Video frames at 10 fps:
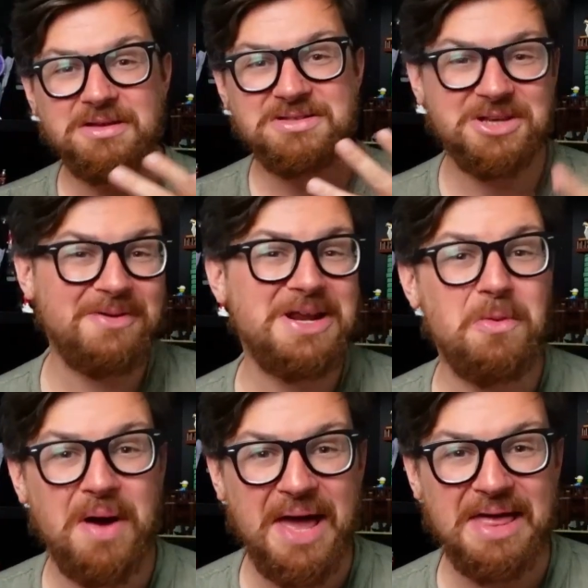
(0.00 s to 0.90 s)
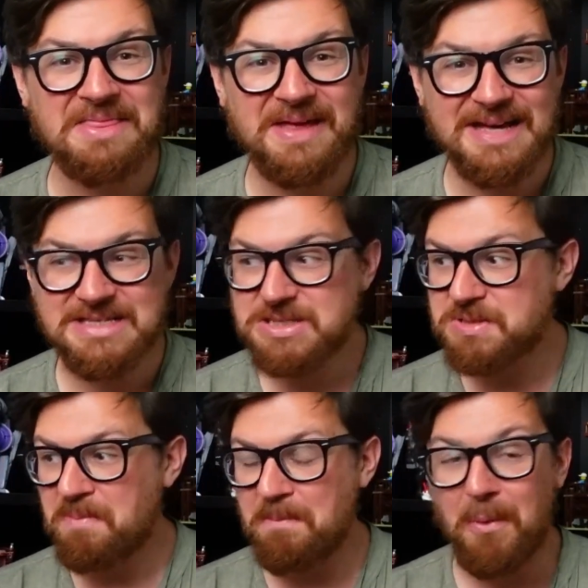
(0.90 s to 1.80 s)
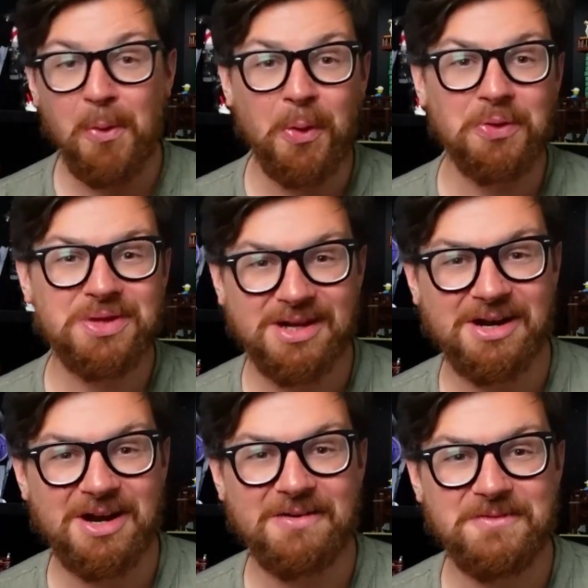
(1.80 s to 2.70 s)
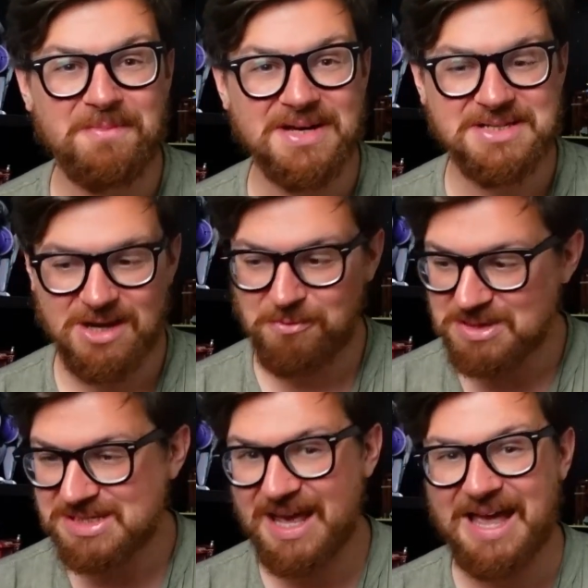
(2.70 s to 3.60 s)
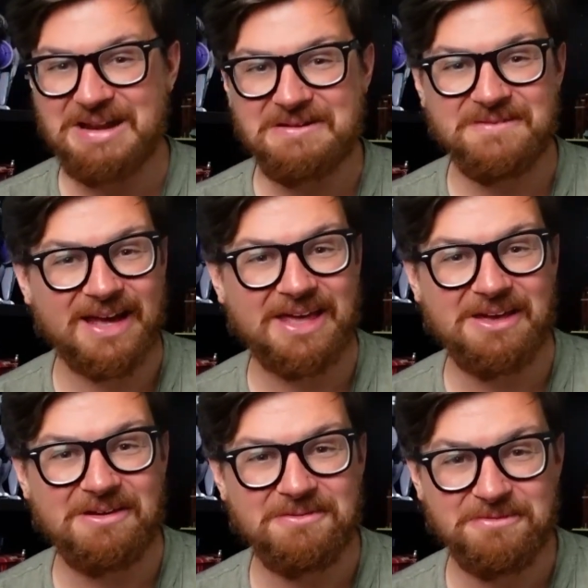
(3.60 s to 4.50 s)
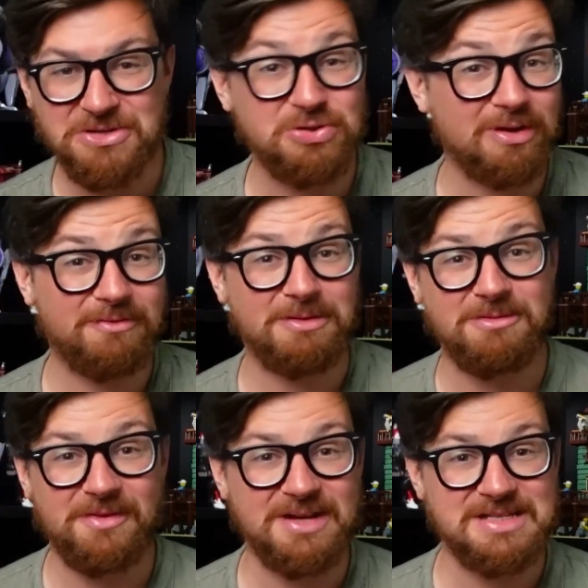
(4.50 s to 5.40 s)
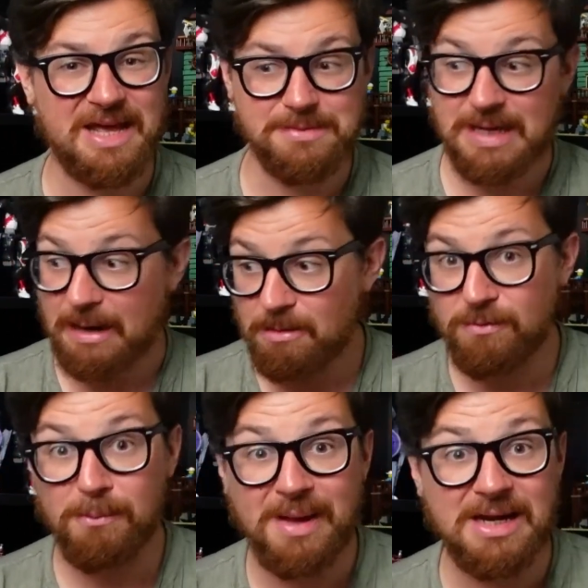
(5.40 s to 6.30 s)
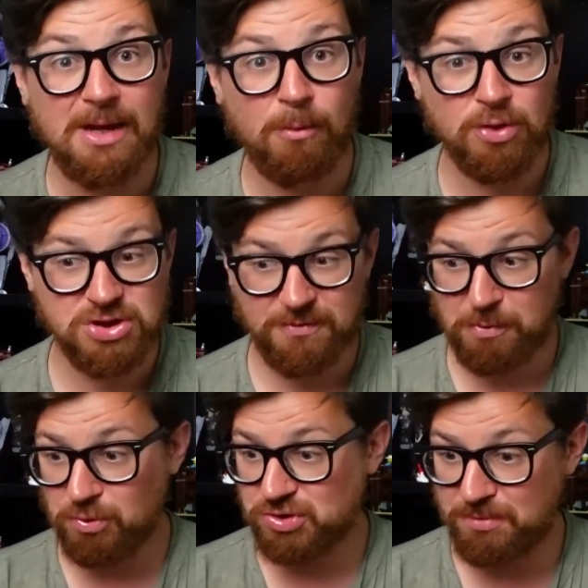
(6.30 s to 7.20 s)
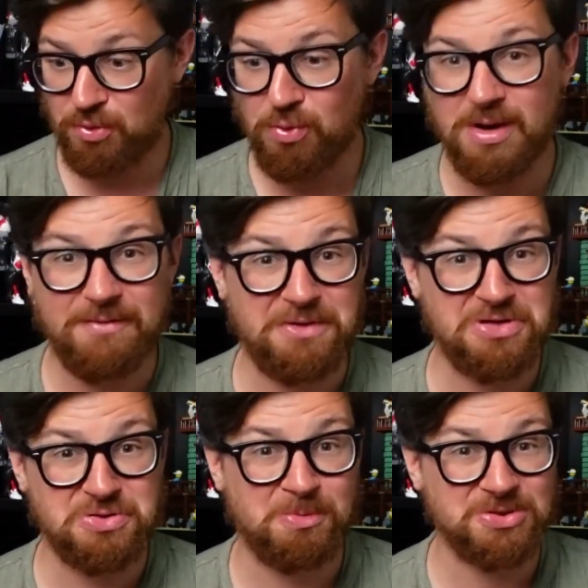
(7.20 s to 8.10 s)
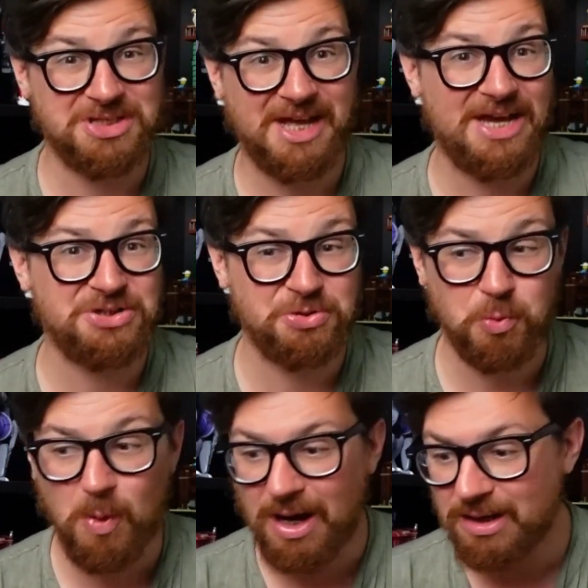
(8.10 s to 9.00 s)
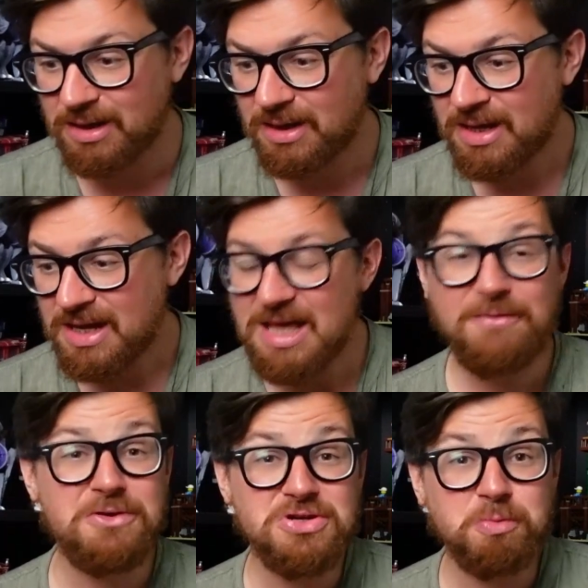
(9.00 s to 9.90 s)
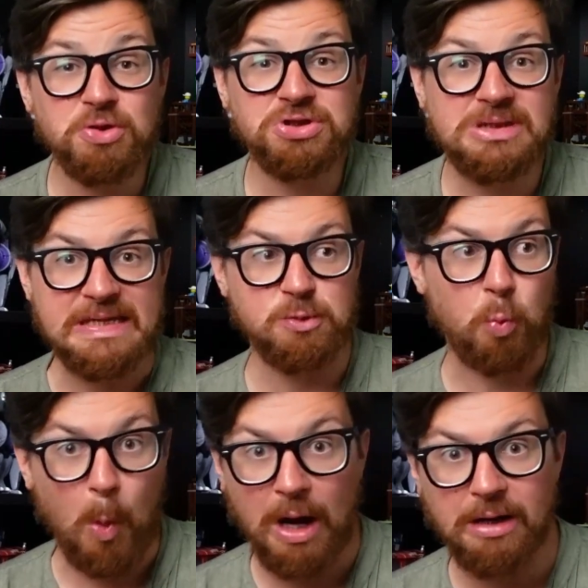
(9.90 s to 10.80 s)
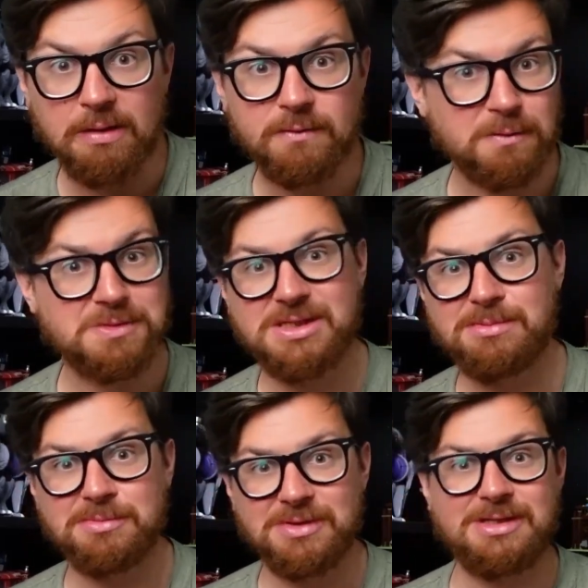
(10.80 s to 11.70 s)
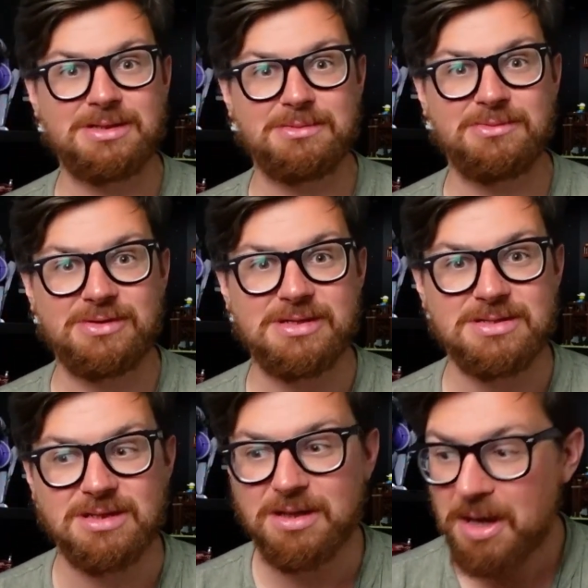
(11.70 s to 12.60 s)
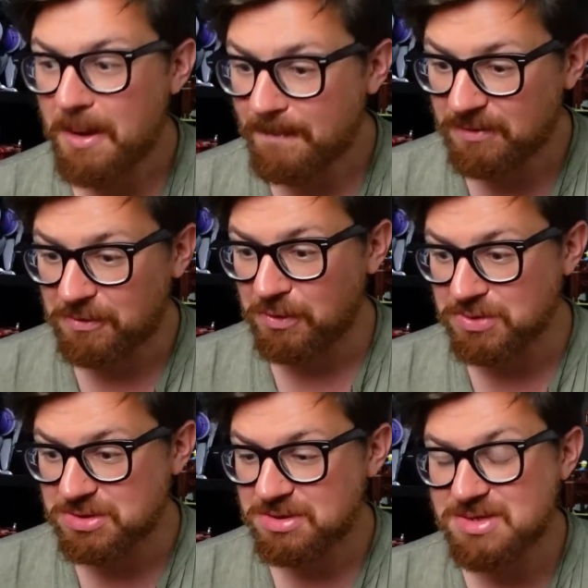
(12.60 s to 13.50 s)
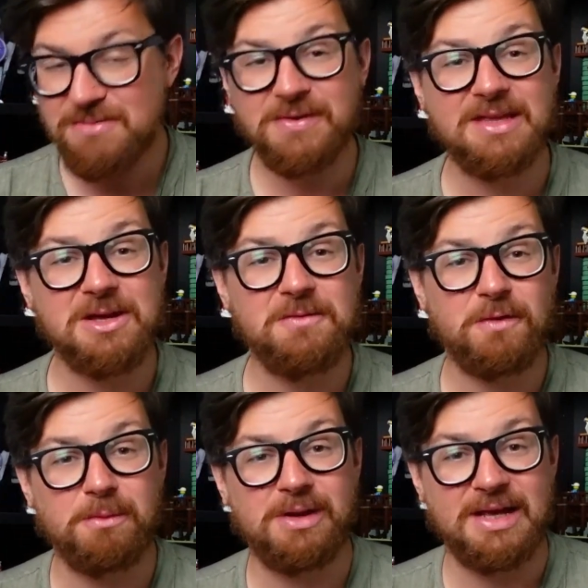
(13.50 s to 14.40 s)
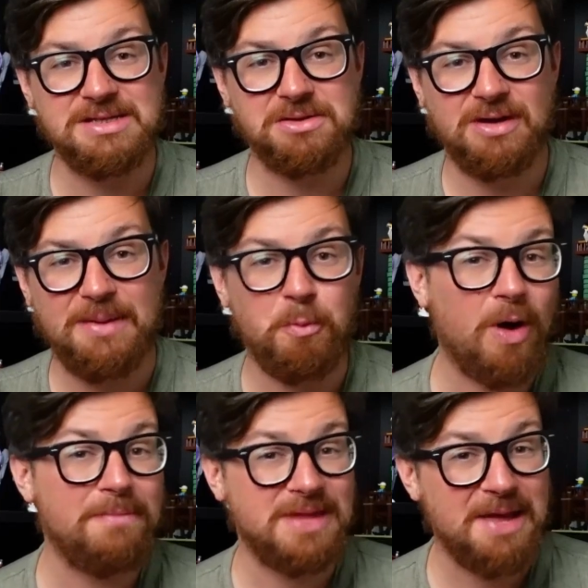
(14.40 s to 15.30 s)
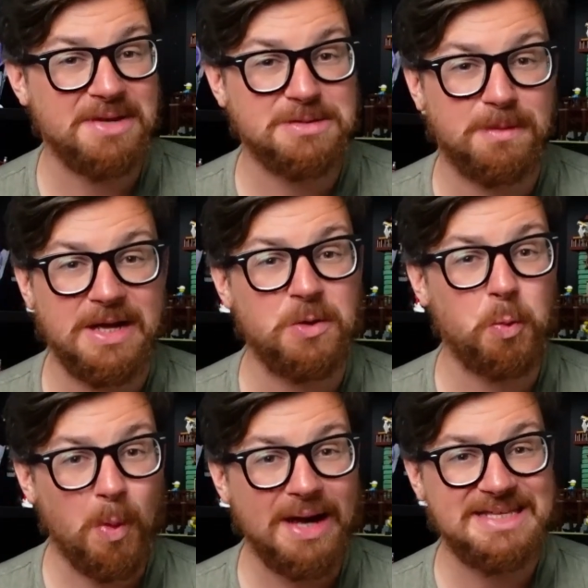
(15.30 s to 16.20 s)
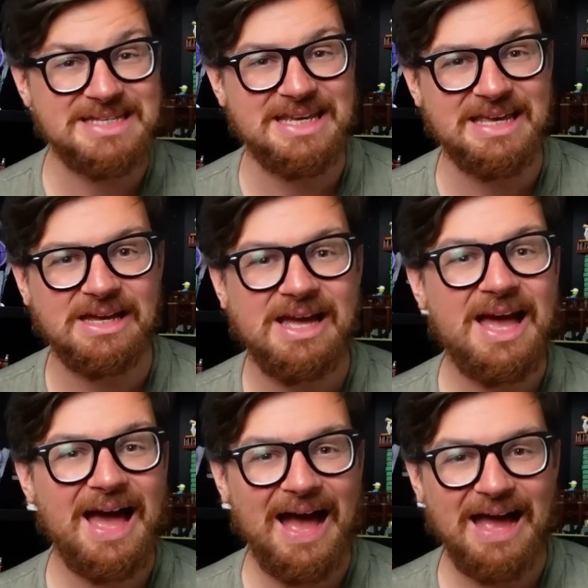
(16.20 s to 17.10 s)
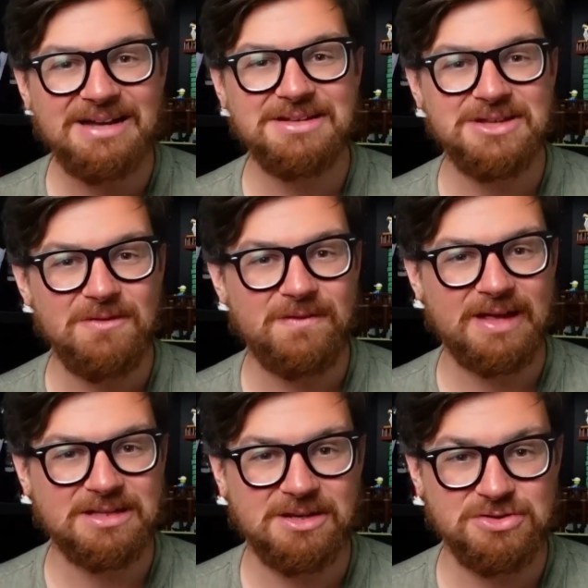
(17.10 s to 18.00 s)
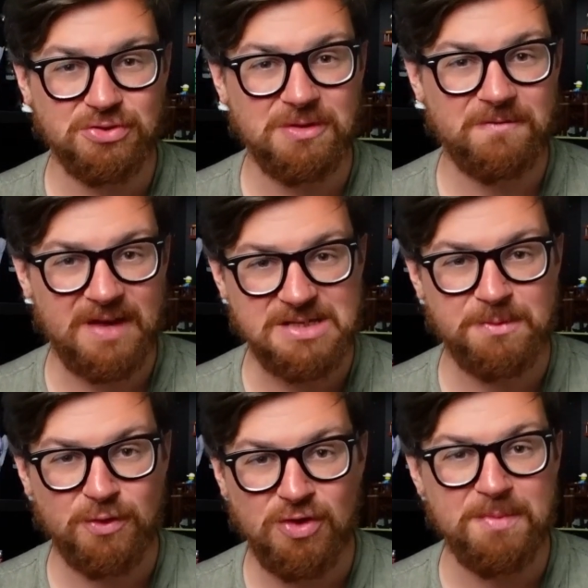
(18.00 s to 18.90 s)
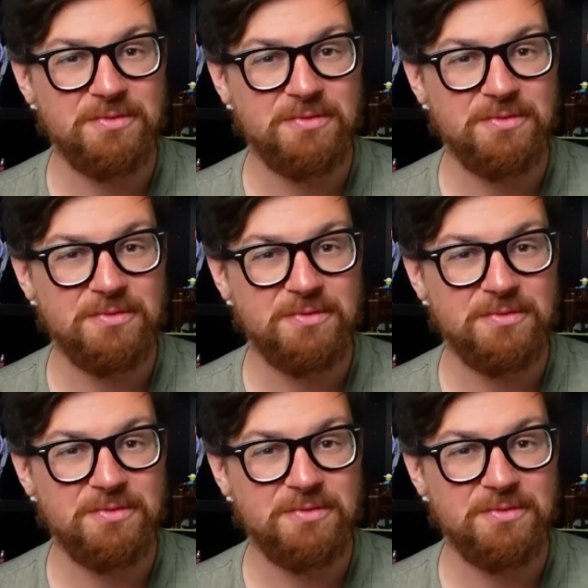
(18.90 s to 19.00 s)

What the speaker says: So anyway, that's more than enough for myself. Once again, thank you for enjoying Fun with First Names, however many you watch, if you watch them all, if you just watch the occasional one, if you just watch this one for some random reason. But of course, don't forget to go follow me on Instagram, why I'm Name Explain YT, and don't forget to go join the Facebook group